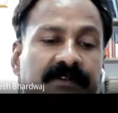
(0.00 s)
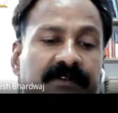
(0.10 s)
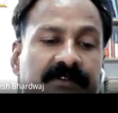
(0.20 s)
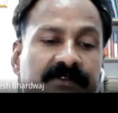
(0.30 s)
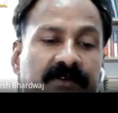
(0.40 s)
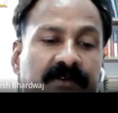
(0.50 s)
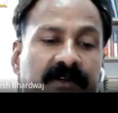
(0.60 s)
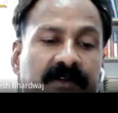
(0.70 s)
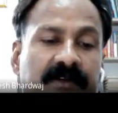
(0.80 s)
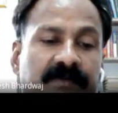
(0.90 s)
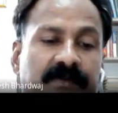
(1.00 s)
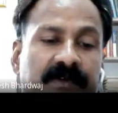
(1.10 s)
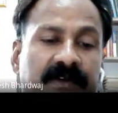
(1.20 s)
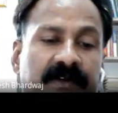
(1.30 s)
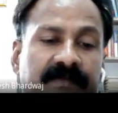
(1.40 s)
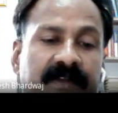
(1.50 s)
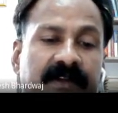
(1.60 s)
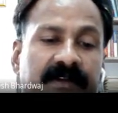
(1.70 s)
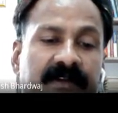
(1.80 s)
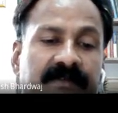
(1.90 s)
strong enough to
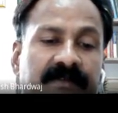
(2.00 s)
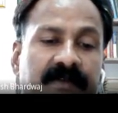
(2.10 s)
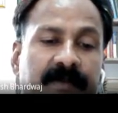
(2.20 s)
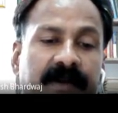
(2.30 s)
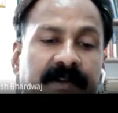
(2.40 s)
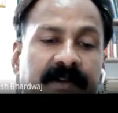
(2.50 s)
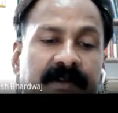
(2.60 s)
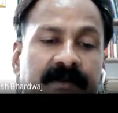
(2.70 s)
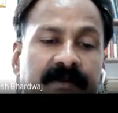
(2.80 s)
deflect an alpha particle.